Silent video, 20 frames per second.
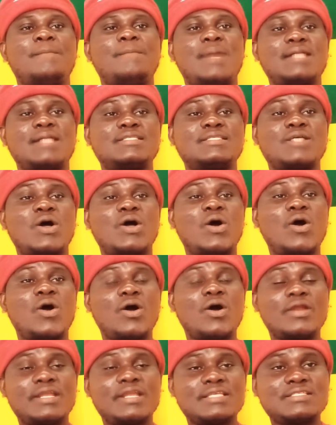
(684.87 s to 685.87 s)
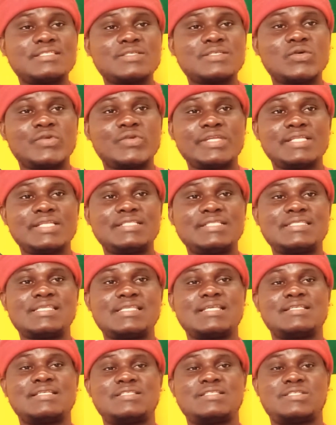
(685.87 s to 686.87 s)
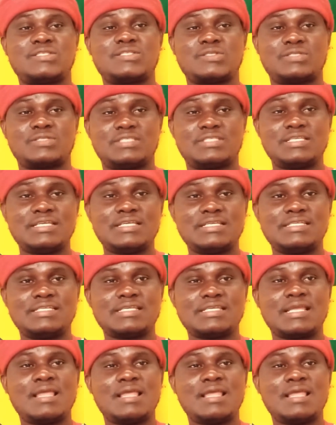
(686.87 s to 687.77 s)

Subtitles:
But all this couldn't succeed.